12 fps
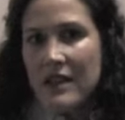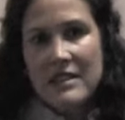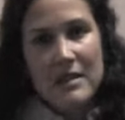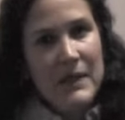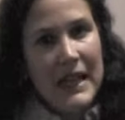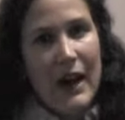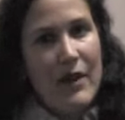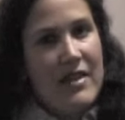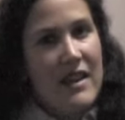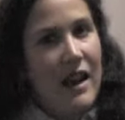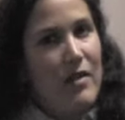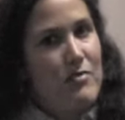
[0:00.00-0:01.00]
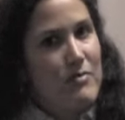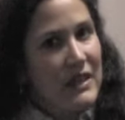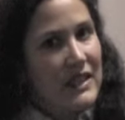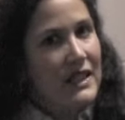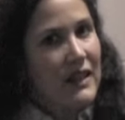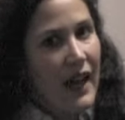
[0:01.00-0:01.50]
something I think I
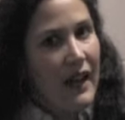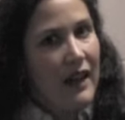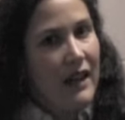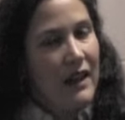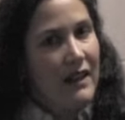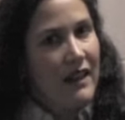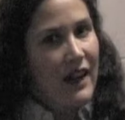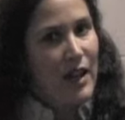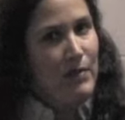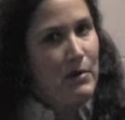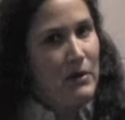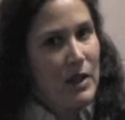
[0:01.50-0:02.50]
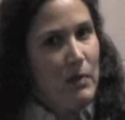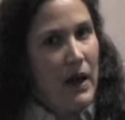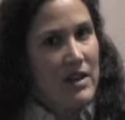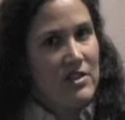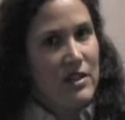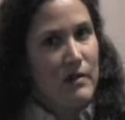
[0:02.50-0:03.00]
really like, that I could be really
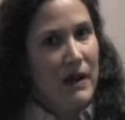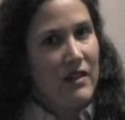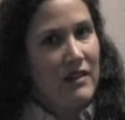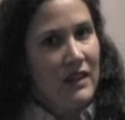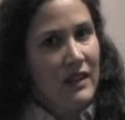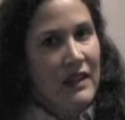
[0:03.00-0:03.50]
passionate about,